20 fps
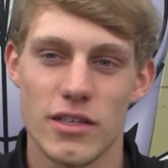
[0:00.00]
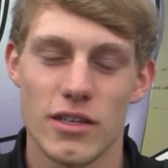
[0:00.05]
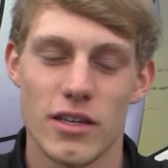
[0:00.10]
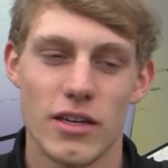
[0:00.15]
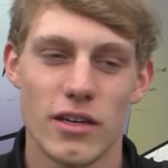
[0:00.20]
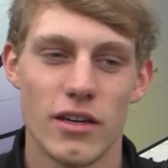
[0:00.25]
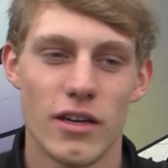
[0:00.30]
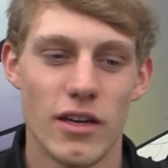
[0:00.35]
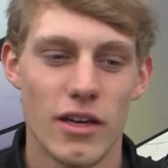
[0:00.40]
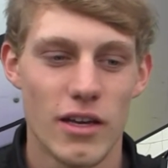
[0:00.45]

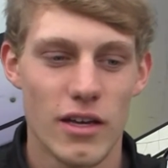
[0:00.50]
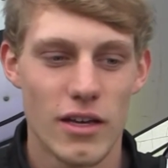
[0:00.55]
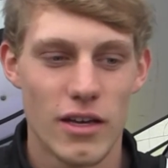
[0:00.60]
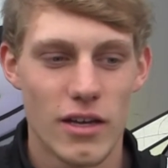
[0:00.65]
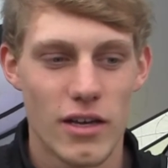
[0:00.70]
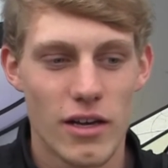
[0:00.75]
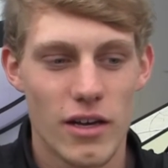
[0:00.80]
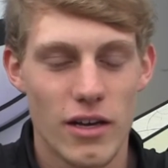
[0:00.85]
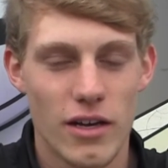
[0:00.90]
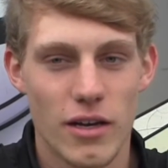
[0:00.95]
And
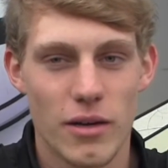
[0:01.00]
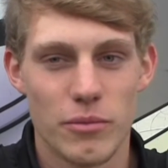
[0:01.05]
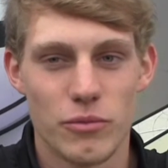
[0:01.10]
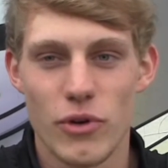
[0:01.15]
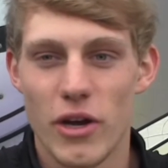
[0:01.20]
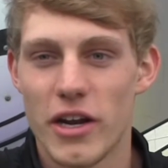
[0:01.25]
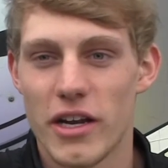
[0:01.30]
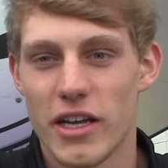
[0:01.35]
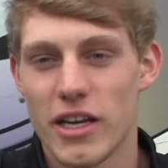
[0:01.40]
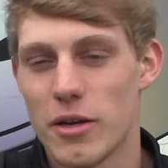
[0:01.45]

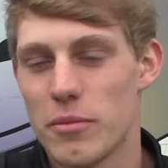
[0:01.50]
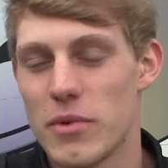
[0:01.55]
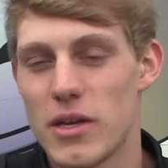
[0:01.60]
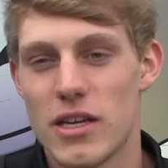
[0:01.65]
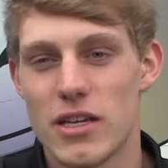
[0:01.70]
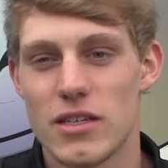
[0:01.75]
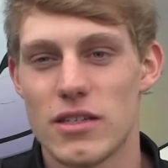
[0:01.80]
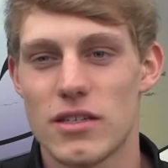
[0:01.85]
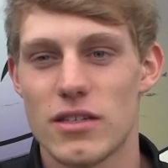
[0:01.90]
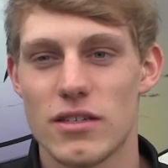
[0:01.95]
running in a
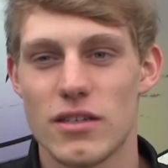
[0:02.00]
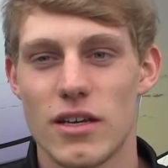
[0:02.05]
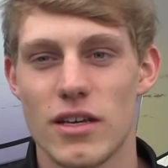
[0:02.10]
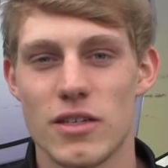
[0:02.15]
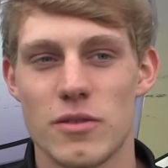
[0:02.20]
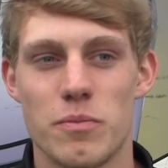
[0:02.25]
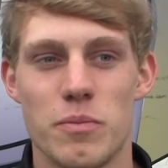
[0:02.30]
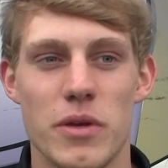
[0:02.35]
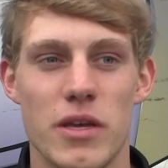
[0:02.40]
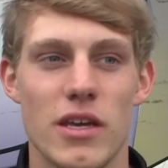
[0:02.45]
meet
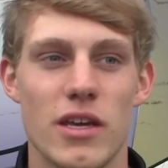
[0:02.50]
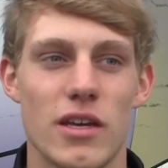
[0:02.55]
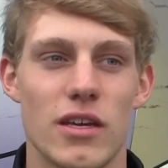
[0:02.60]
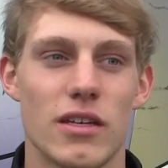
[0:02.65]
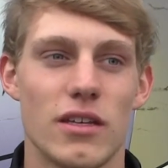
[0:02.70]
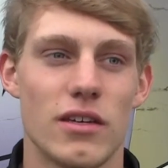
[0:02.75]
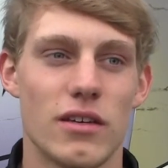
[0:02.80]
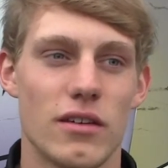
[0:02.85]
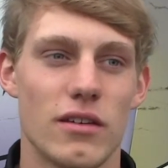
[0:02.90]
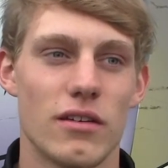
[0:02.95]
as big
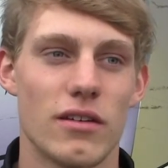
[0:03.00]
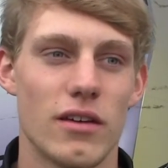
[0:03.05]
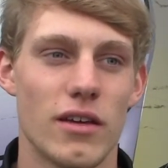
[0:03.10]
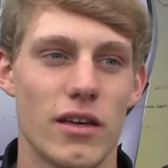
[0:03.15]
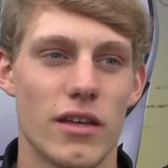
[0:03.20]
and